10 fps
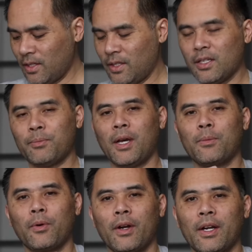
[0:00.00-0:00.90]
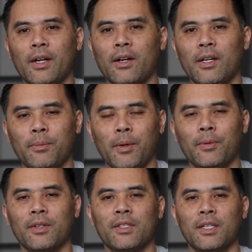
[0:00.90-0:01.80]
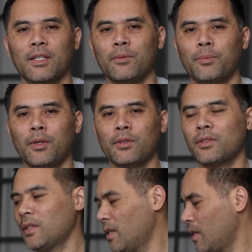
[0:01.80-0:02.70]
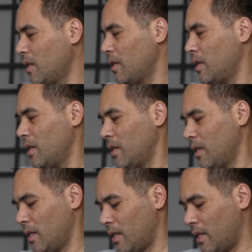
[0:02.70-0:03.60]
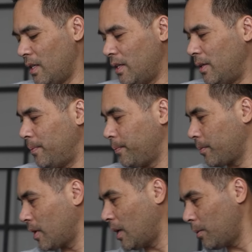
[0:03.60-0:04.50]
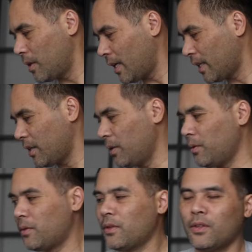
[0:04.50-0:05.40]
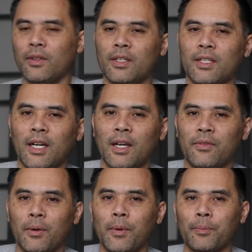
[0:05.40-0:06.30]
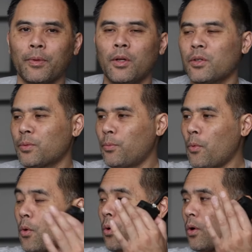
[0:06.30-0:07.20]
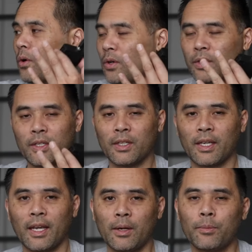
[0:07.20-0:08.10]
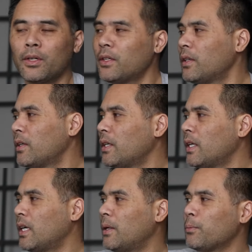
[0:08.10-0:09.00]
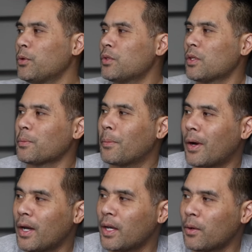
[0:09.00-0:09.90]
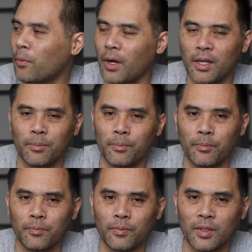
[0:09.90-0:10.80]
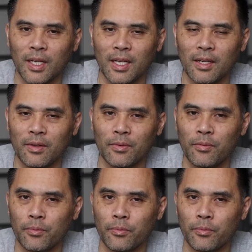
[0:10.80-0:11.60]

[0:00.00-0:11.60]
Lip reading: bad boy right here and be able to sync it in post. I would like to use this guy if I'm up close more to the camera. I'm using my wide 10 to